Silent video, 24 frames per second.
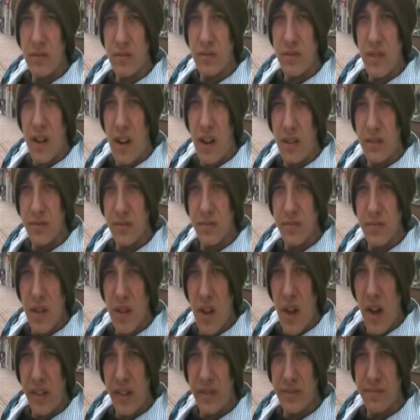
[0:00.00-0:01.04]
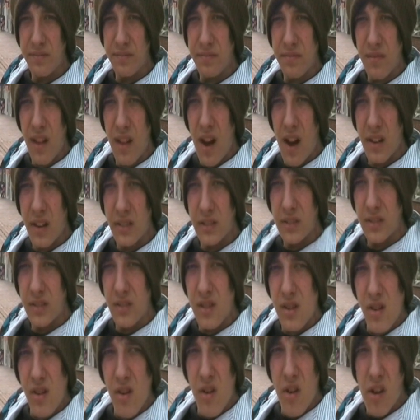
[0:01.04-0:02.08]
So what do you normally do with your
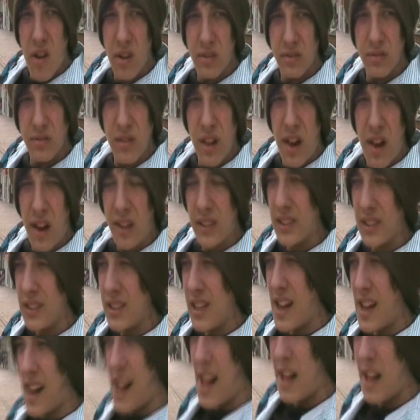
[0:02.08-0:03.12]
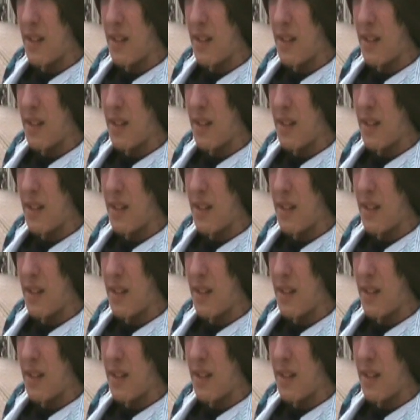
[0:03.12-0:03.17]
social life? What at